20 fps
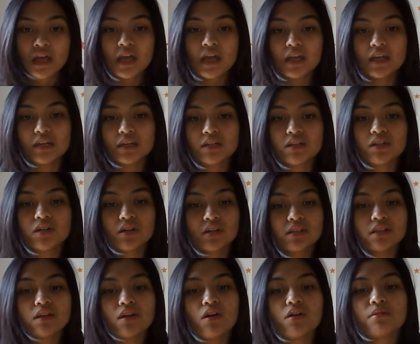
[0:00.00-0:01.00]
in
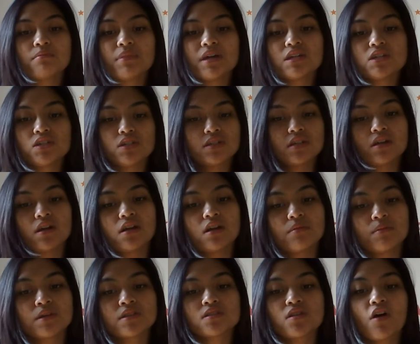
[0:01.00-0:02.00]
nearly all major
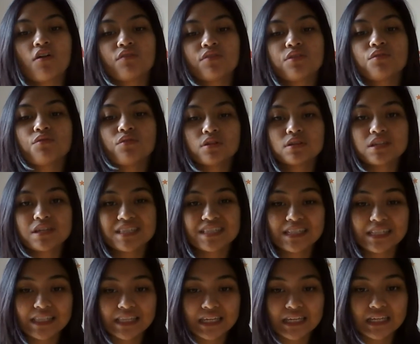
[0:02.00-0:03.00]
economics of the world is
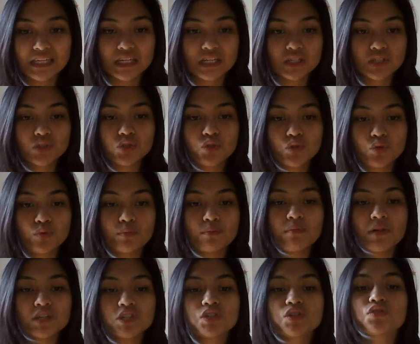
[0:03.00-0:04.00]
leading to
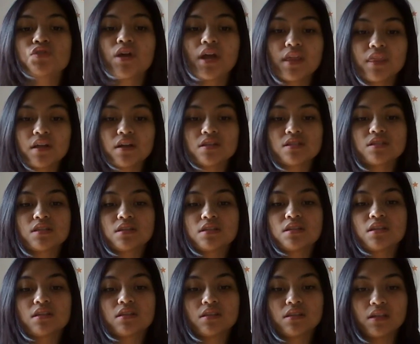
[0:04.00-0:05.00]
much greater
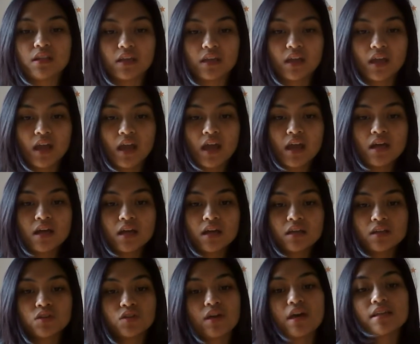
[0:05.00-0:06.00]
uncertainty.
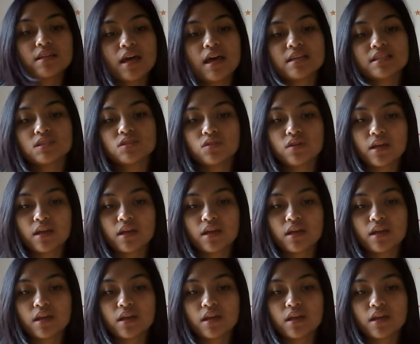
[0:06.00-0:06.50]
As